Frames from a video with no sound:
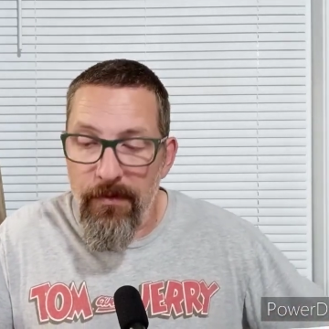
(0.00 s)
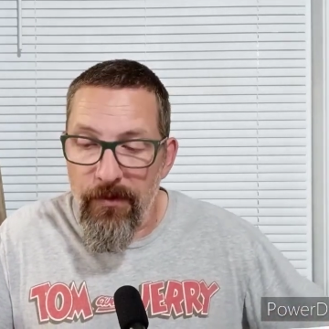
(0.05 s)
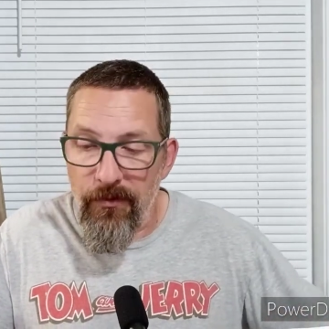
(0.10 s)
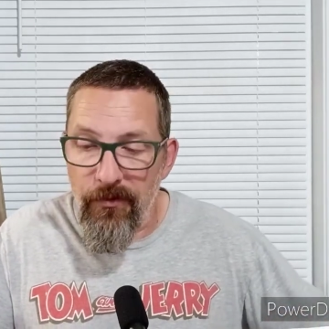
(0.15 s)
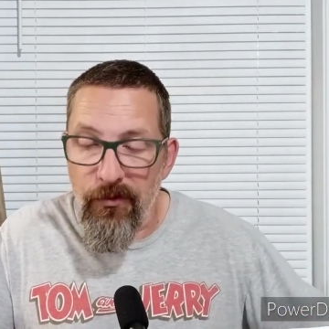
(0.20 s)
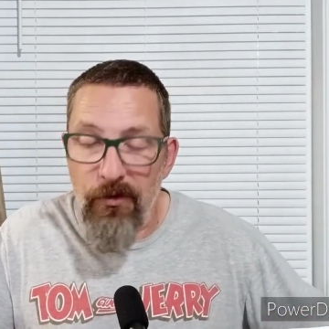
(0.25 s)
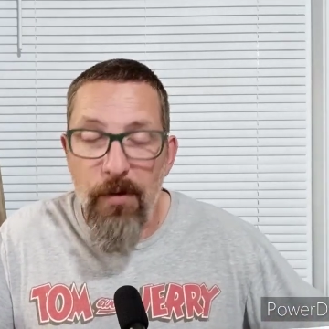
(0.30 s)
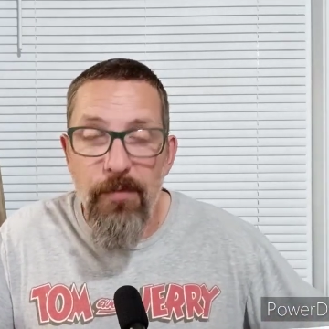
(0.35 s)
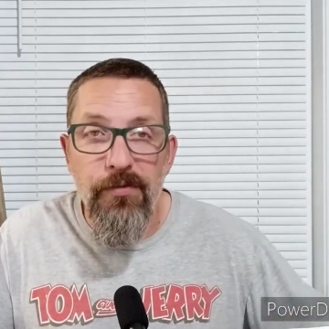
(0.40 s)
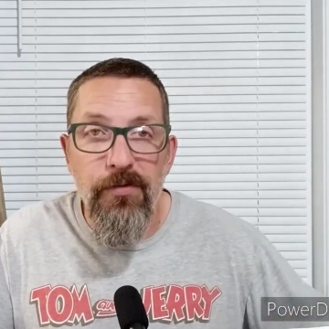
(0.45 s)

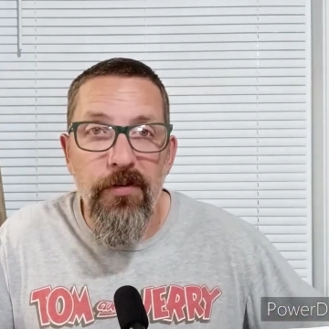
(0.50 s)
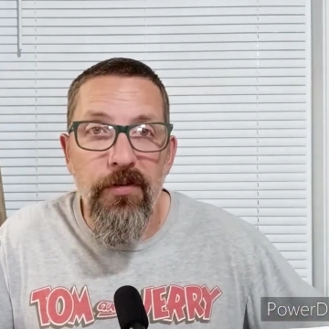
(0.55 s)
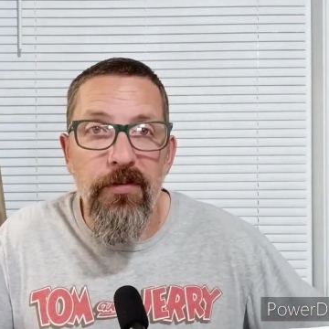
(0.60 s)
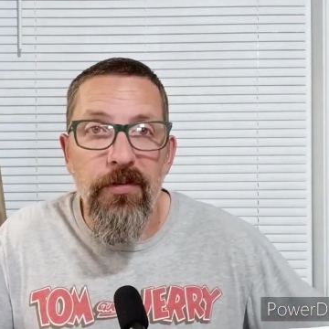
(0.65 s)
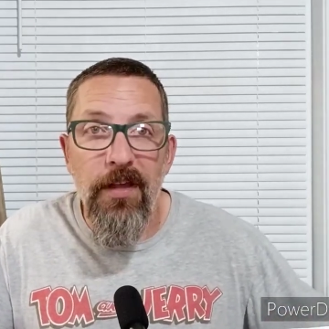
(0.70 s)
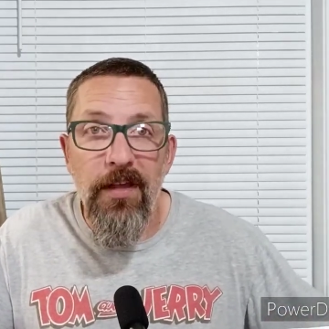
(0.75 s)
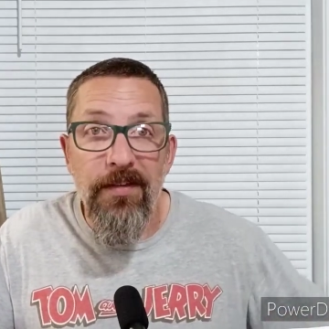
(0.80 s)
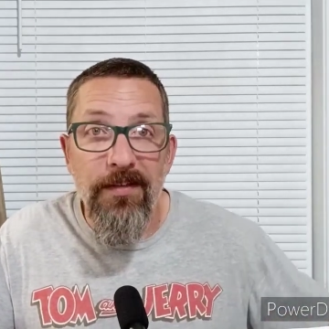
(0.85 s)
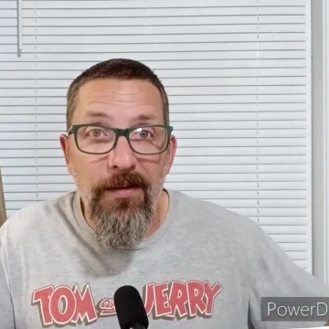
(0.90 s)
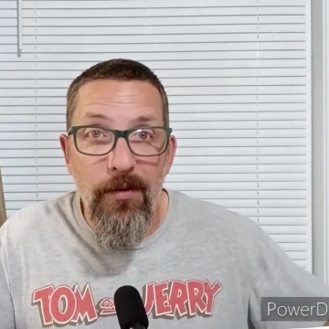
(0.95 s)
Scripture
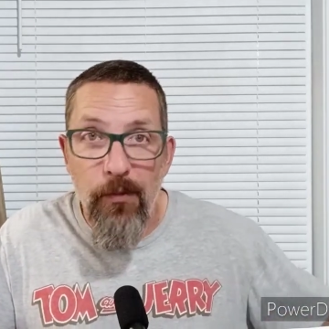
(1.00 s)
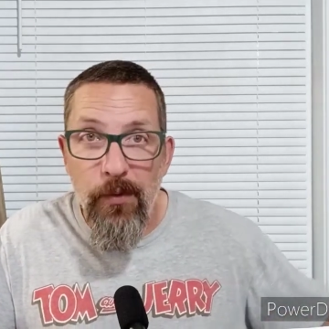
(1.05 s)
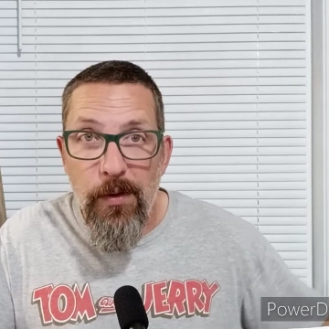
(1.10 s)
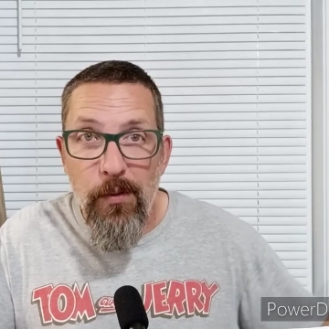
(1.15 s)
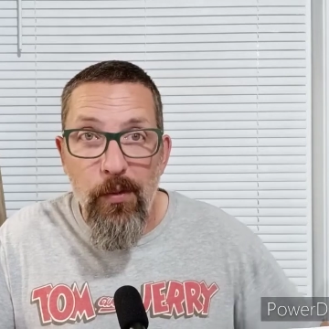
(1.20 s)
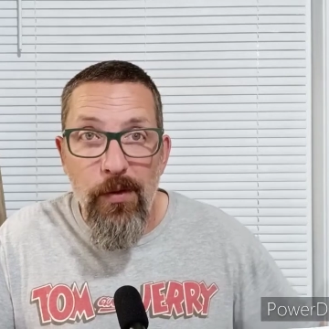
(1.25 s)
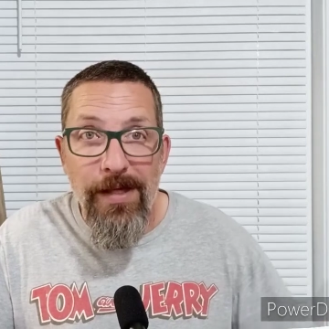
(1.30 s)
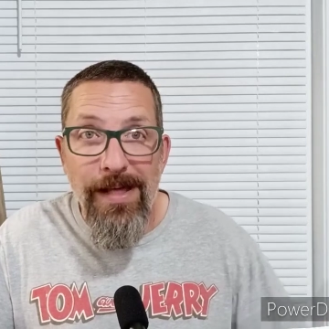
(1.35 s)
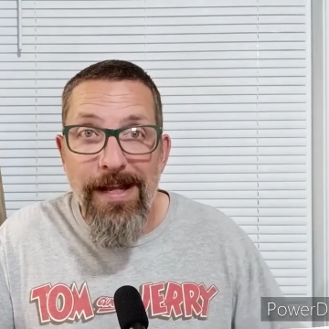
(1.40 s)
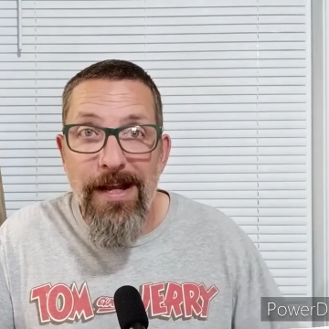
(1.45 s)
says that
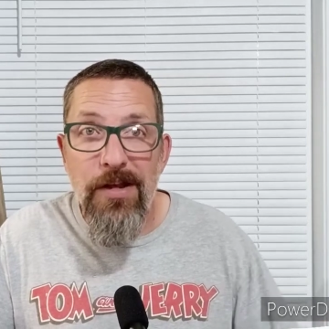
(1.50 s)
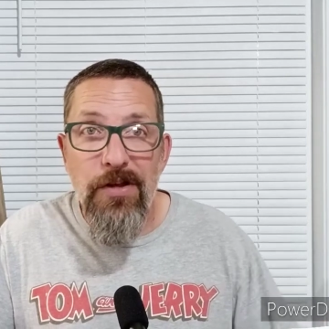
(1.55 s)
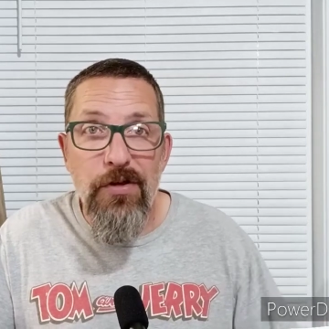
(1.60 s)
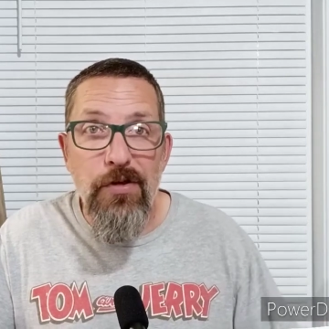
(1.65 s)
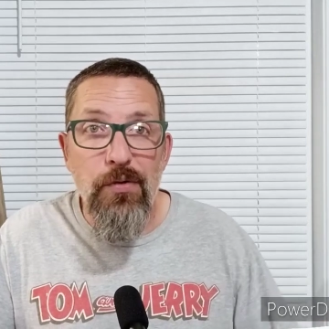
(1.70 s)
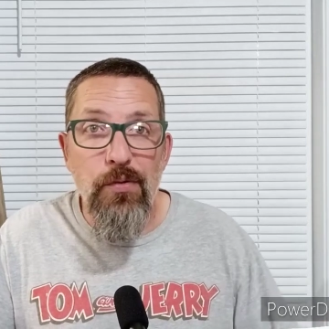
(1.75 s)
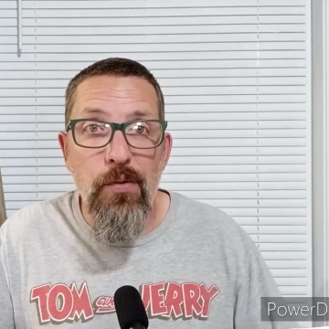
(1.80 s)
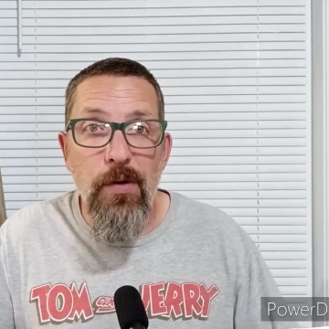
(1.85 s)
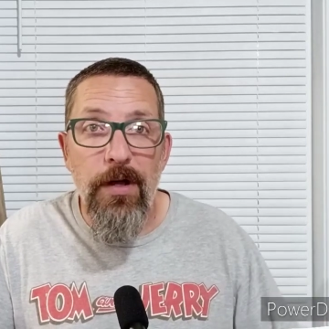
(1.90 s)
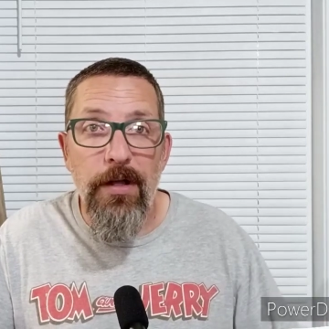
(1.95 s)
we will get a
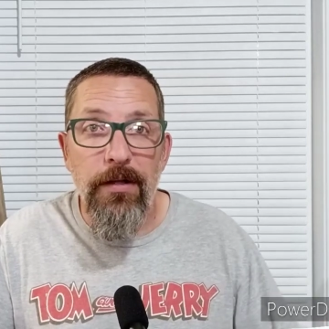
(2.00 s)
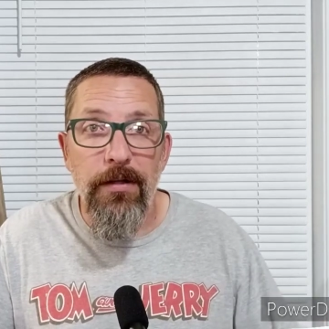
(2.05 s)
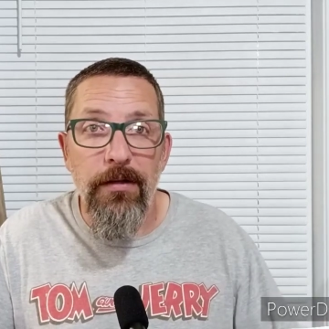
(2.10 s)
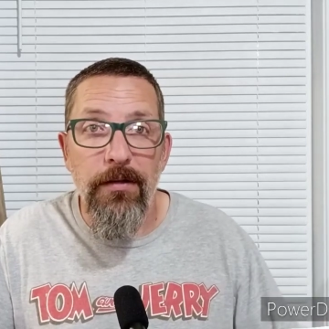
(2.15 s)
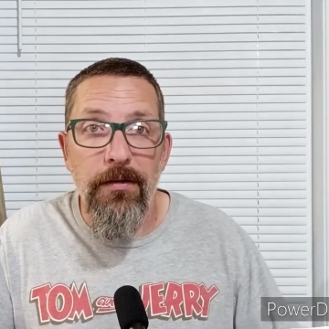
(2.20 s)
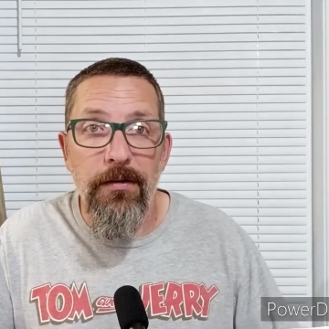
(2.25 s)
new one.